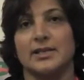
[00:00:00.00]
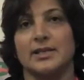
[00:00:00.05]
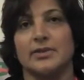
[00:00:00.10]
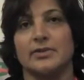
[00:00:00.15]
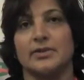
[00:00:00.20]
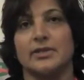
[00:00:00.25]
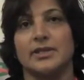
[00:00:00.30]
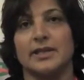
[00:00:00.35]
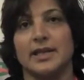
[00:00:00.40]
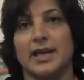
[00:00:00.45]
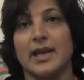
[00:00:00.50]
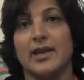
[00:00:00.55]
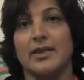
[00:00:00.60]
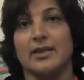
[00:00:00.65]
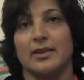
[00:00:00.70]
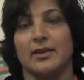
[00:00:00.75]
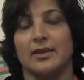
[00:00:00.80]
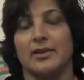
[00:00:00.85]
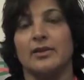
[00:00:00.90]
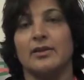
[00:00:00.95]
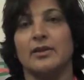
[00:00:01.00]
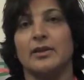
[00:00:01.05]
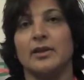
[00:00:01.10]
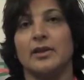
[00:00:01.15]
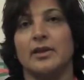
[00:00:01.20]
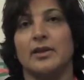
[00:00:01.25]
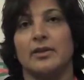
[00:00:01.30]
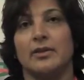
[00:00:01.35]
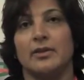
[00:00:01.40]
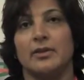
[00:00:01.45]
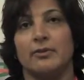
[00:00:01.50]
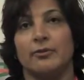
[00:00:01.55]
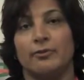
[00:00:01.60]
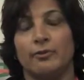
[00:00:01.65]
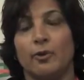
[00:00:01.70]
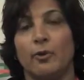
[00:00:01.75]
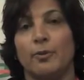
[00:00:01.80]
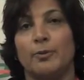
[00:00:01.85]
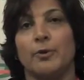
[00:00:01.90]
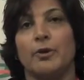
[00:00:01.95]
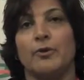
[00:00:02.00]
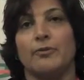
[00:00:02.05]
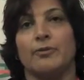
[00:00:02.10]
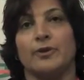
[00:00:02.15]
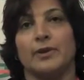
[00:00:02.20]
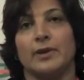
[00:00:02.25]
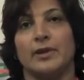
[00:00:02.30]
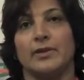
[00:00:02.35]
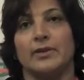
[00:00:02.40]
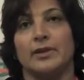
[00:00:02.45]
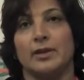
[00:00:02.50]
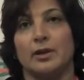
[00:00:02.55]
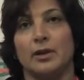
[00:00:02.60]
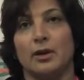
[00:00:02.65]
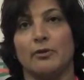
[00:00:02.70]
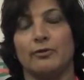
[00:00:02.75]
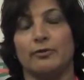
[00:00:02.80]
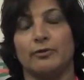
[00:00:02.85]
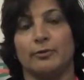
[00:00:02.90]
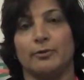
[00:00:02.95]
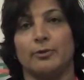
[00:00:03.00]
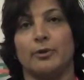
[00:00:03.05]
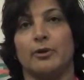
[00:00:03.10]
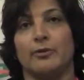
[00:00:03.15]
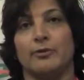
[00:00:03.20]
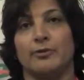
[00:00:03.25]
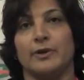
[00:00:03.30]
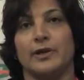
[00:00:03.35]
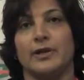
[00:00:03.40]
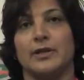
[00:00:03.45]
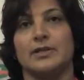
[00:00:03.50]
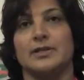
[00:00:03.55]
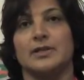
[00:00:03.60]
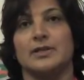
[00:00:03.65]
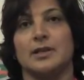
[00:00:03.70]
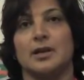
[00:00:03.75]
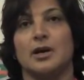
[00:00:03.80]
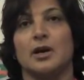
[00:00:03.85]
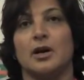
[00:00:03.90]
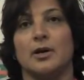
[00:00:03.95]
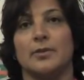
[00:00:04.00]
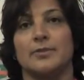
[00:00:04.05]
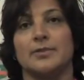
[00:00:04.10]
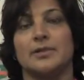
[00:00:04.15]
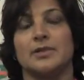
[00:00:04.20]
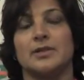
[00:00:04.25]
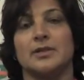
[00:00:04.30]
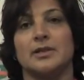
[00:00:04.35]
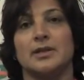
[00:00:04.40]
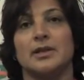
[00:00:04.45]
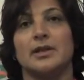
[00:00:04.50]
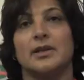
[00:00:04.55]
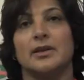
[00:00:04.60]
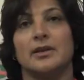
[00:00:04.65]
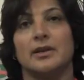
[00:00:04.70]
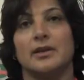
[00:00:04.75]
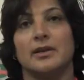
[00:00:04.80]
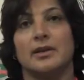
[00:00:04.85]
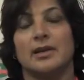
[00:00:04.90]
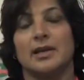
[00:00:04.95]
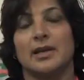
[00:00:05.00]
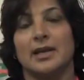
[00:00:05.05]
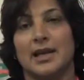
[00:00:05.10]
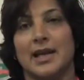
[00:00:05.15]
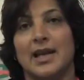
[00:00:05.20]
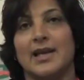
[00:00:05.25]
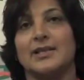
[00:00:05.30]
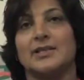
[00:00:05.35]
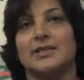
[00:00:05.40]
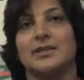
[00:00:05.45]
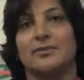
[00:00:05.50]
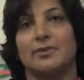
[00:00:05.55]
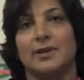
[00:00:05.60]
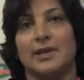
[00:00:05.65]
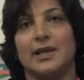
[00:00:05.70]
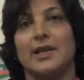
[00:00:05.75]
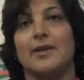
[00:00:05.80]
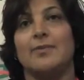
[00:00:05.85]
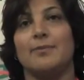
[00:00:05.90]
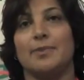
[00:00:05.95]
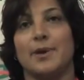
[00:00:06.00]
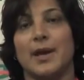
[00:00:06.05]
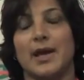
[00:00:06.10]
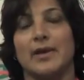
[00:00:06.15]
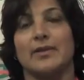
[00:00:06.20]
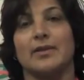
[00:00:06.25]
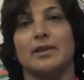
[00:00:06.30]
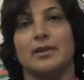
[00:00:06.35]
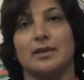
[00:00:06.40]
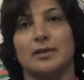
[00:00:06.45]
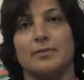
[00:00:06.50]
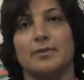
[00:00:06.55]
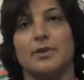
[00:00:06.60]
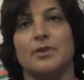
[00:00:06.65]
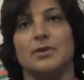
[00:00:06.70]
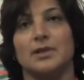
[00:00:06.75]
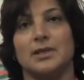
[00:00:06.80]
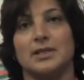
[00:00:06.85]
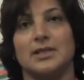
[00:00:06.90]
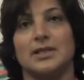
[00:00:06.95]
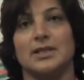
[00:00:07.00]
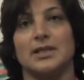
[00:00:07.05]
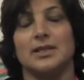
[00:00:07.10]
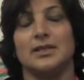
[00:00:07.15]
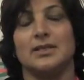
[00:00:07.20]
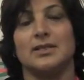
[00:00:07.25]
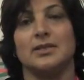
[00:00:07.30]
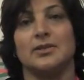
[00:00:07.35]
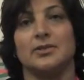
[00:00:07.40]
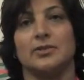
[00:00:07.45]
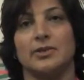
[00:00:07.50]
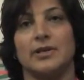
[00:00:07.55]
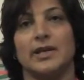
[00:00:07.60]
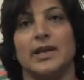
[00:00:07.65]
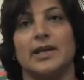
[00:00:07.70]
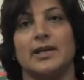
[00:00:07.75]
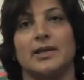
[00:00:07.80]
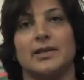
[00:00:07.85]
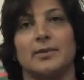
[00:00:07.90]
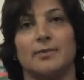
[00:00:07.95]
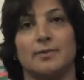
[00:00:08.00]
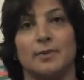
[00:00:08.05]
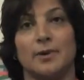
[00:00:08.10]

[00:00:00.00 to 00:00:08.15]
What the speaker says: So together, the for-profit and the not-for-profit arms collectively impact the community to create